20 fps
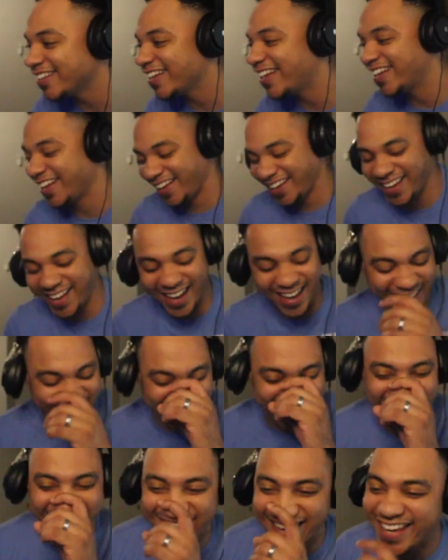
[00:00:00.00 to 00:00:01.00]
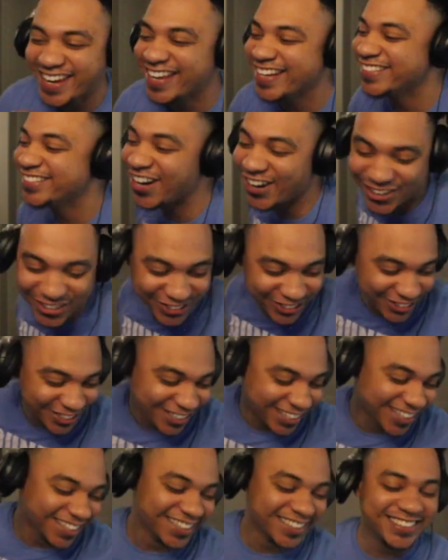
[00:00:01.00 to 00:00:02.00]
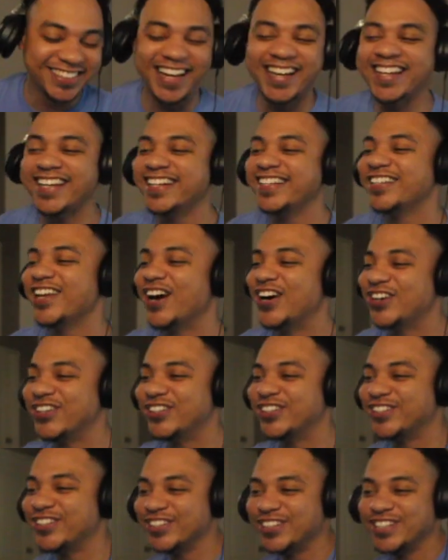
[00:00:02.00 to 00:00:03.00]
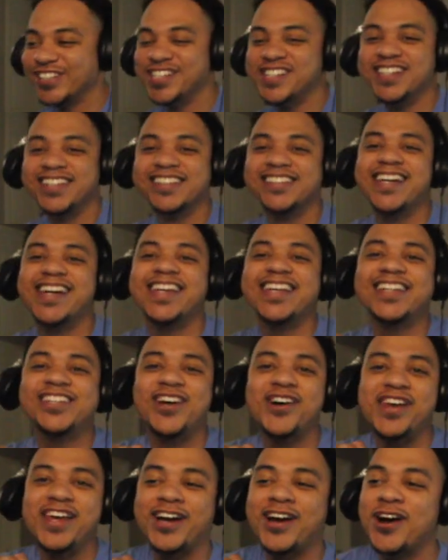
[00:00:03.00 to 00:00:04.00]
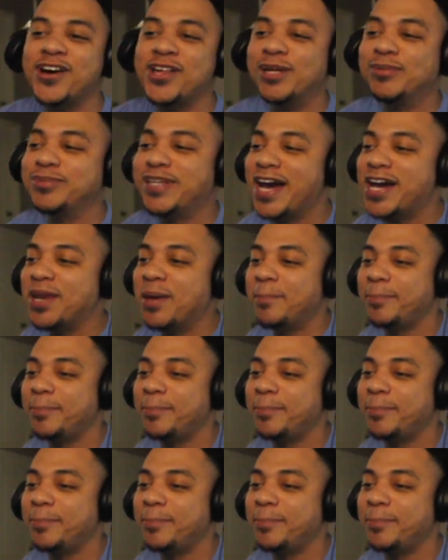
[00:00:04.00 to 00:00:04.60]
they, didn't know. They didn't know. They didn't know they called him Danny